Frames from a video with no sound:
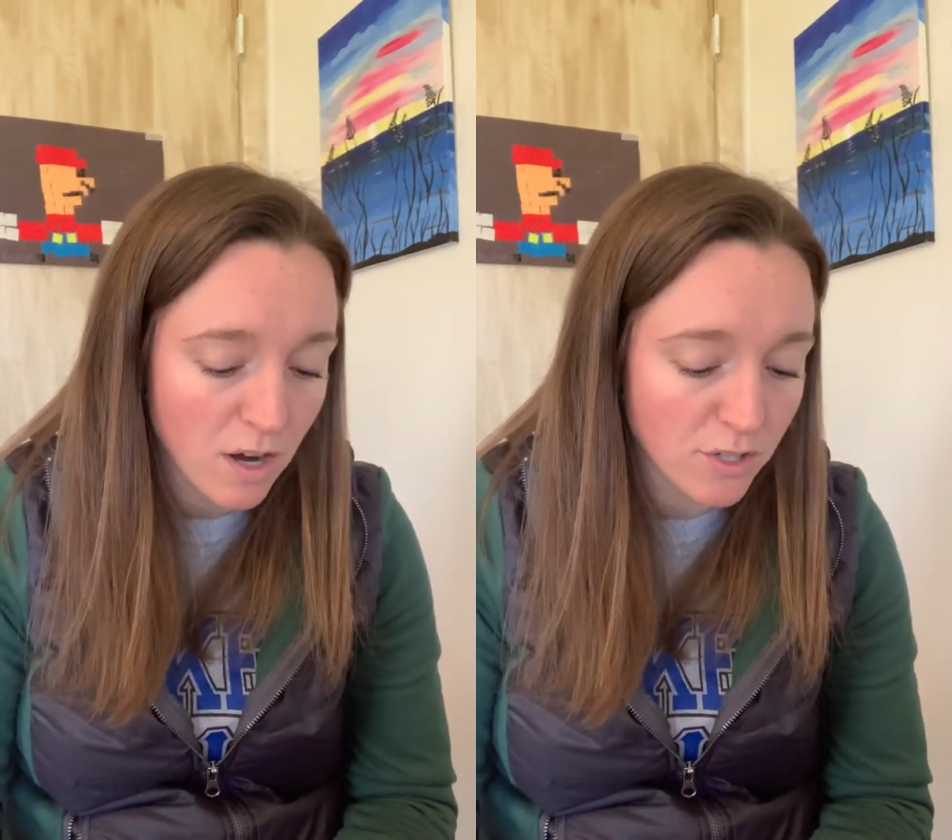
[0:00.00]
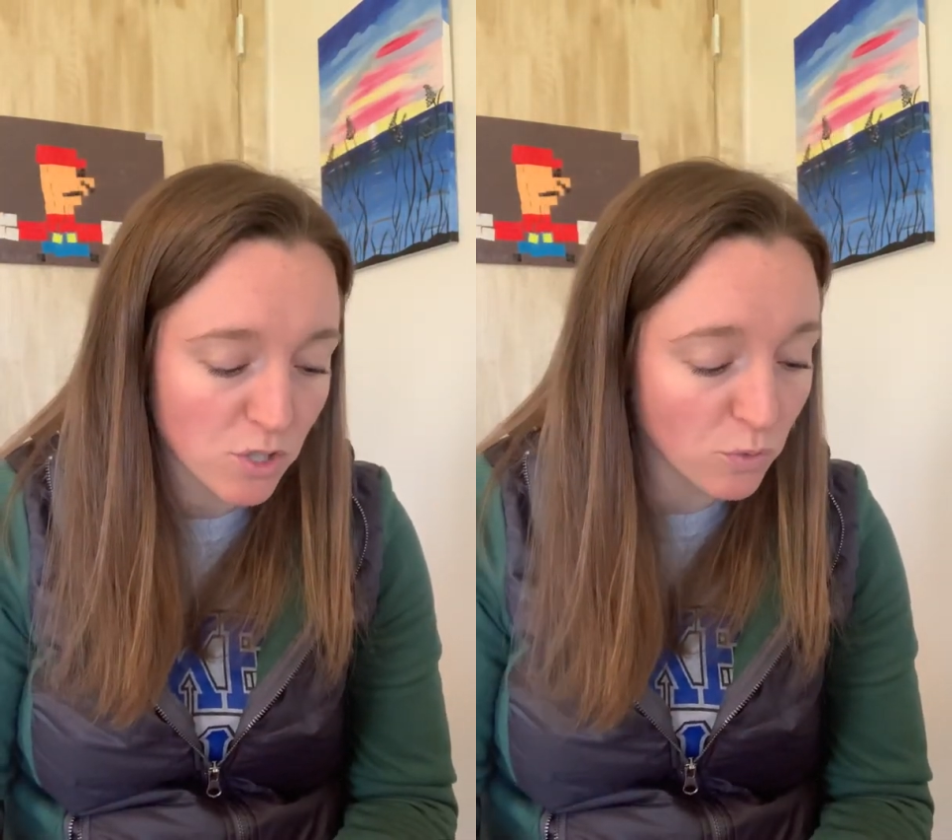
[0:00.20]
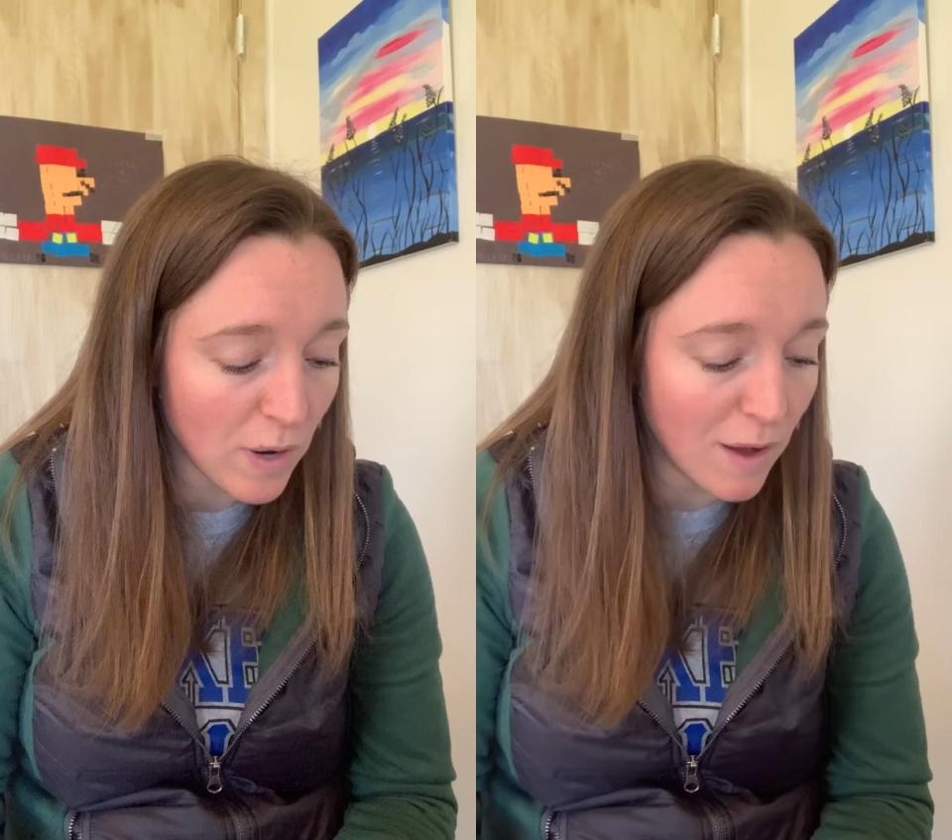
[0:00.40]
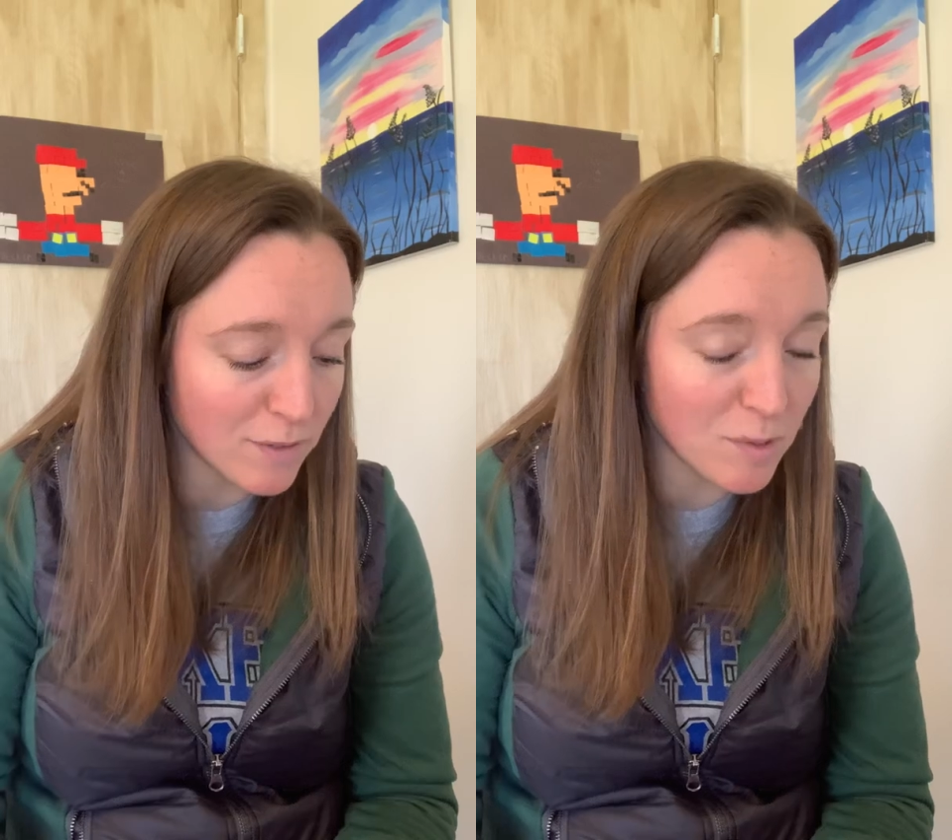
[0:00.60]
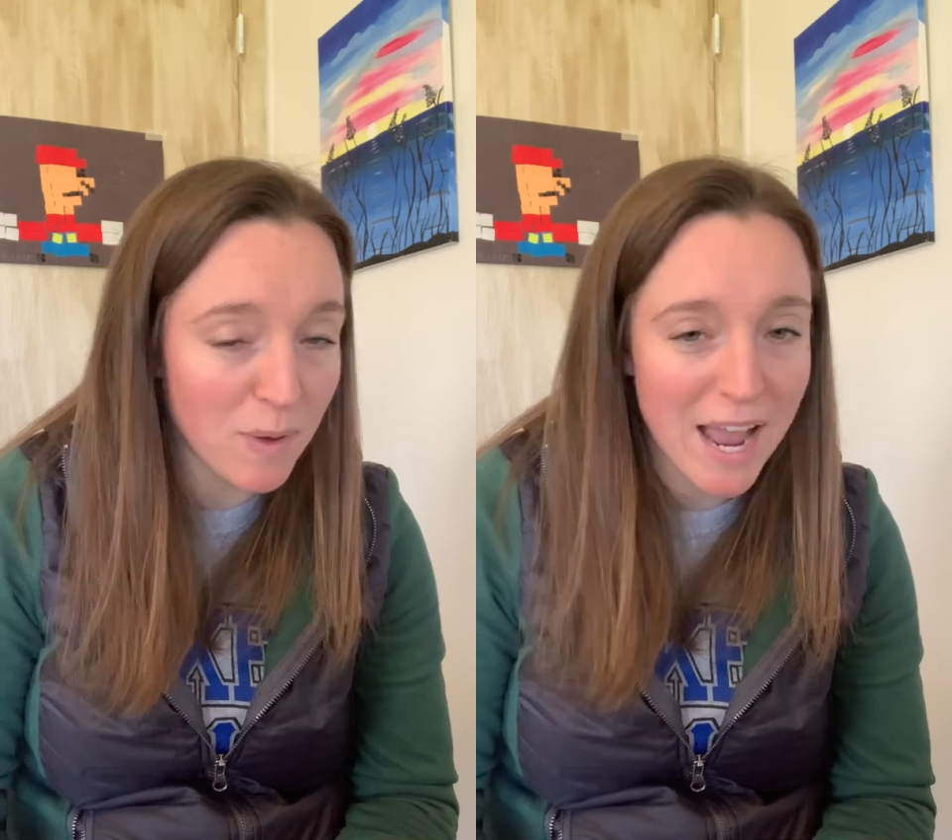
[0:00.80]

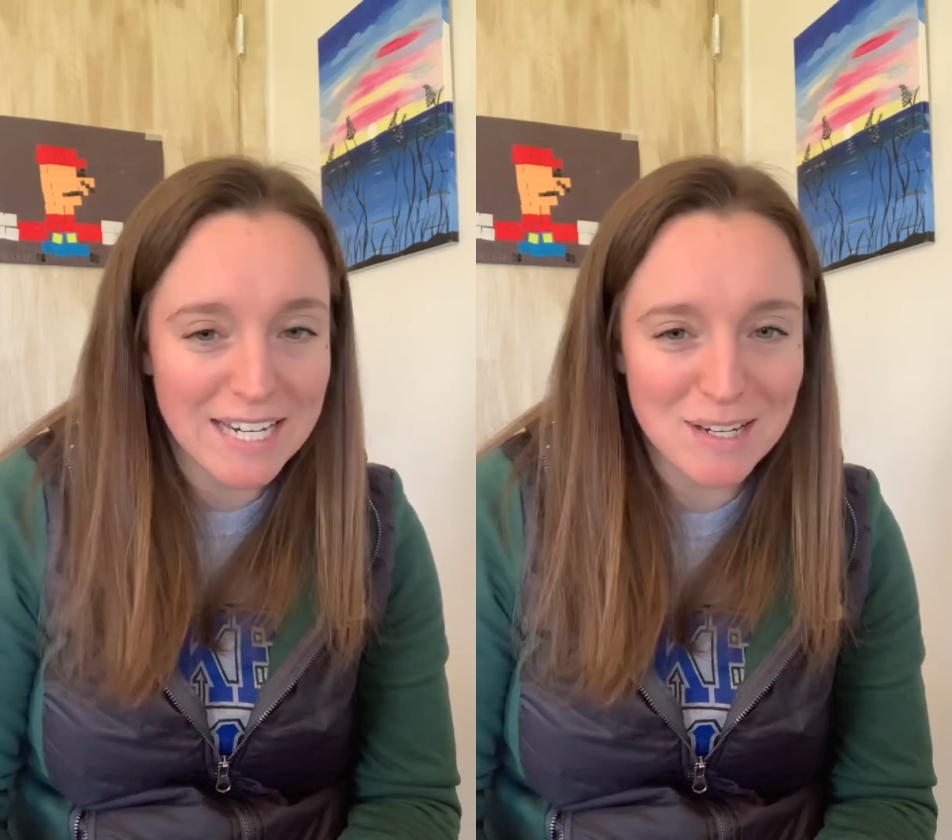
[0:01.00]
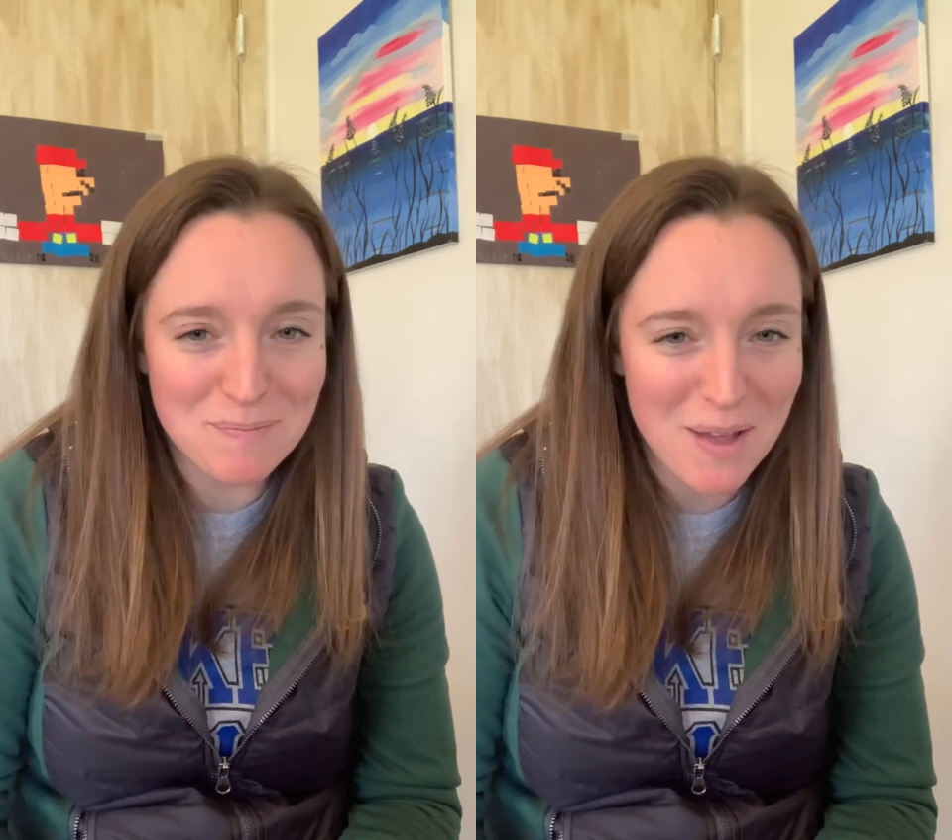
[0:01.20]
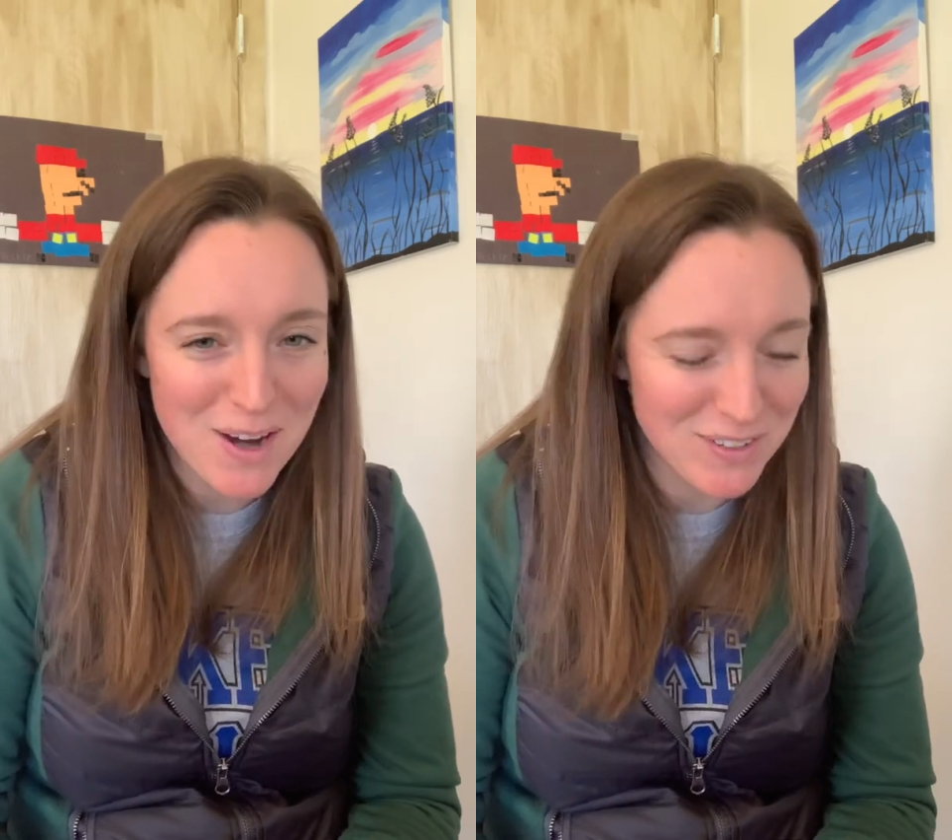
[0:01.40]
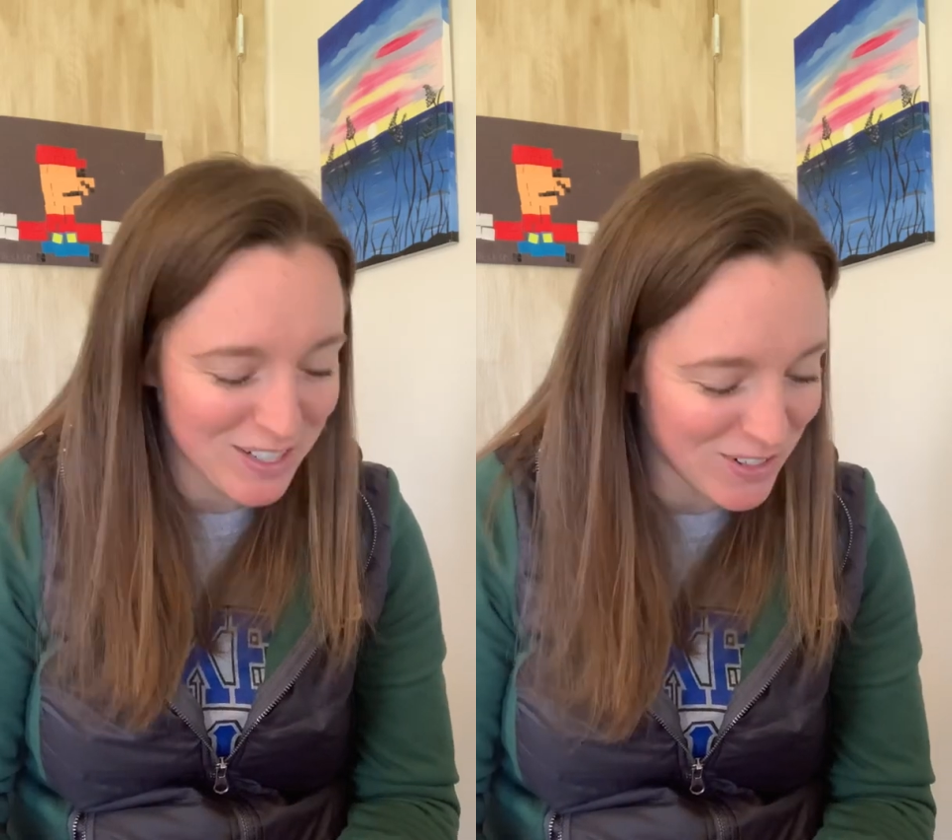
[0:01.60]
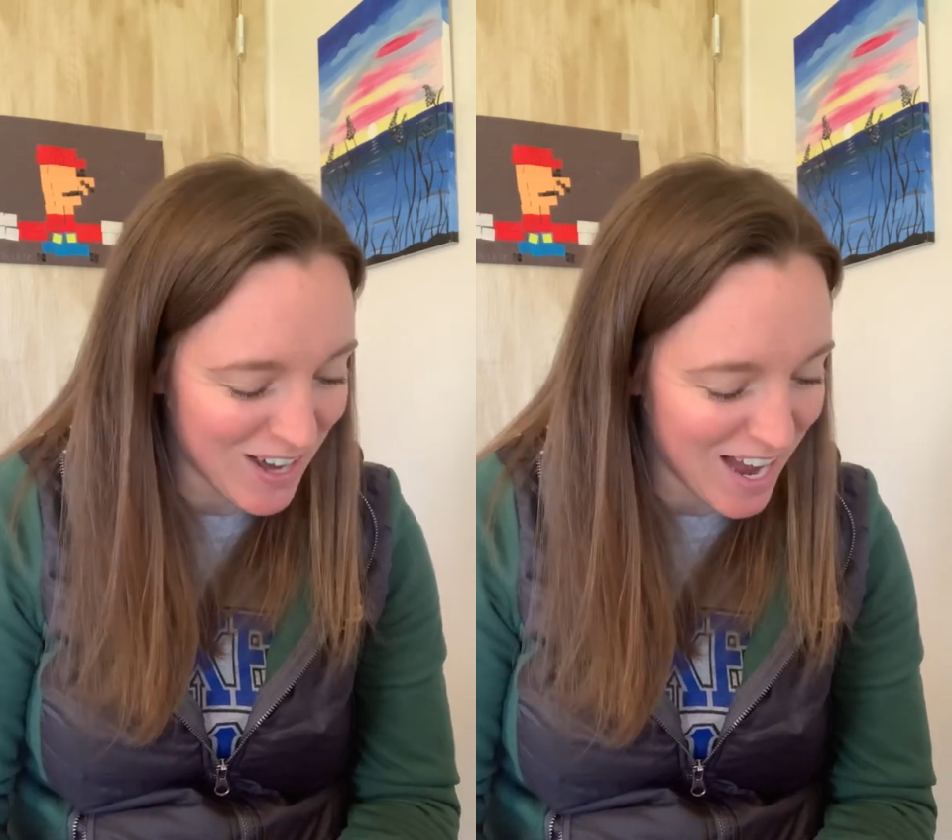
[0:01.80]
surrounded by an admiring
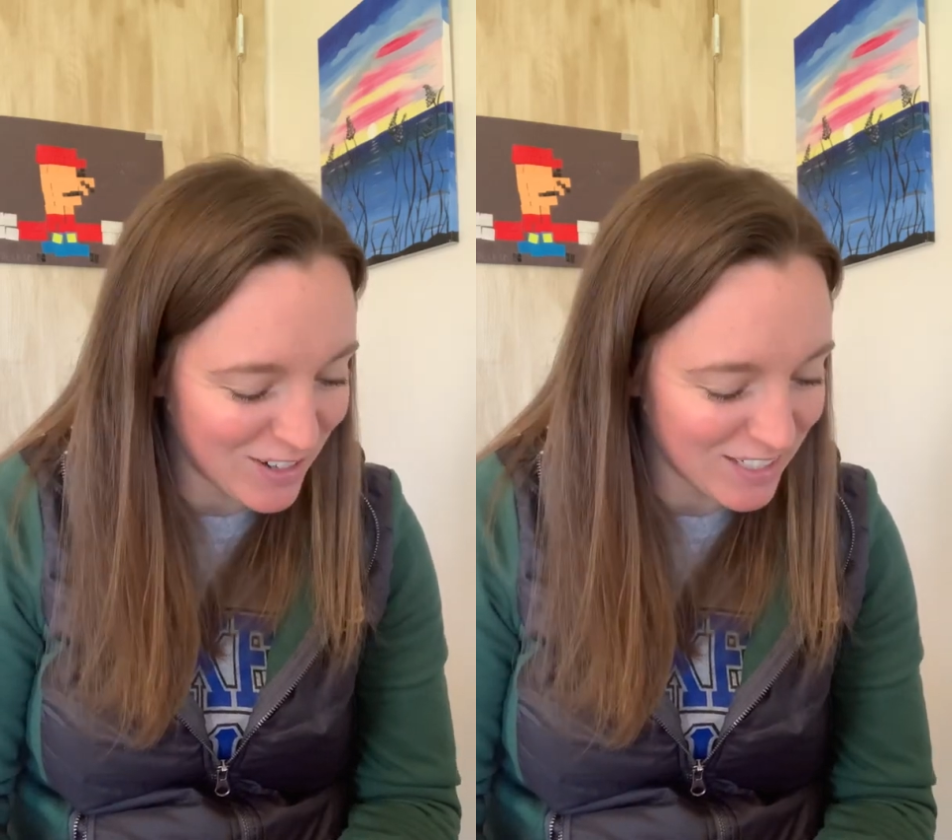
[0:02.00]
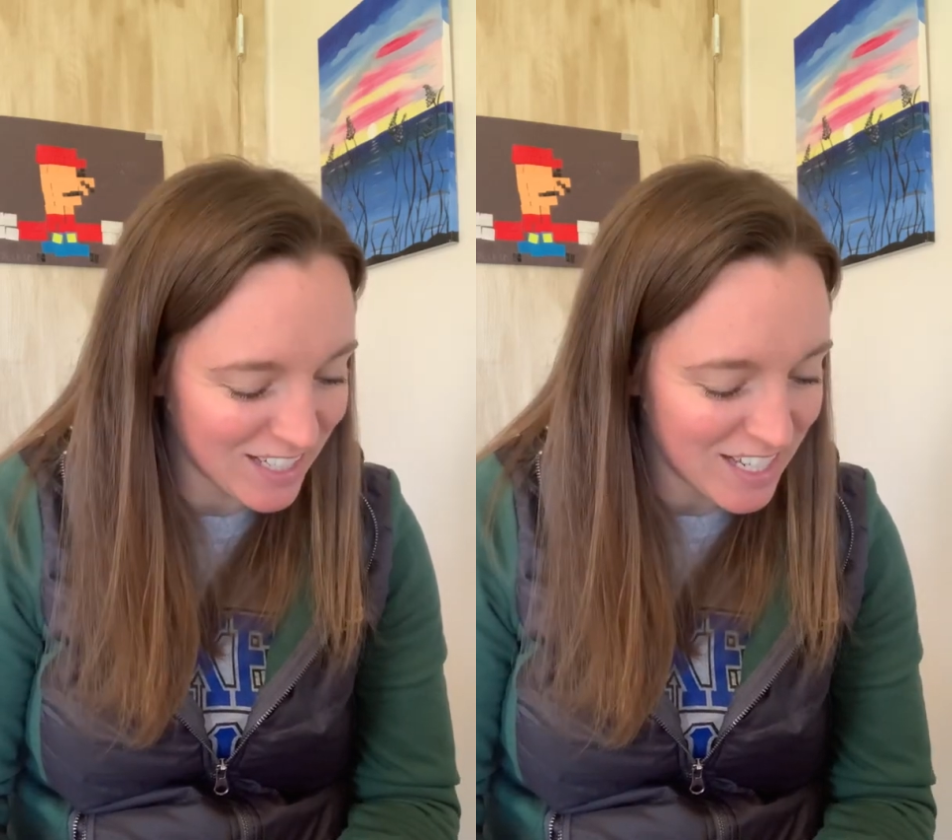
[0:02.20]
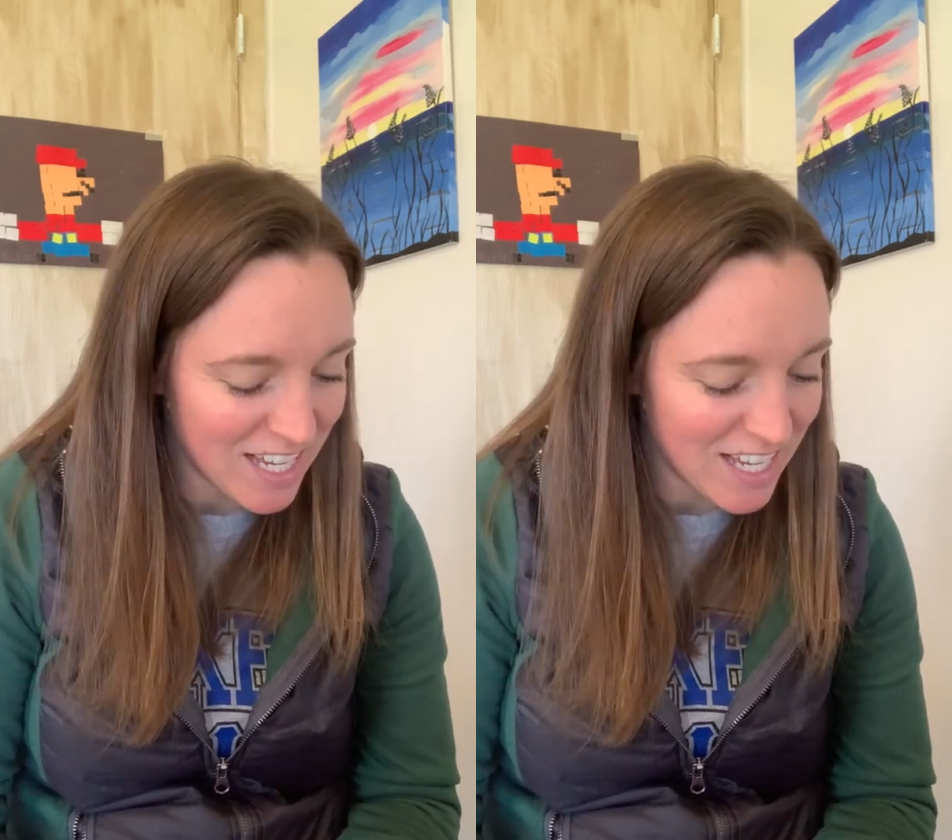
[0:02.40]
crowd.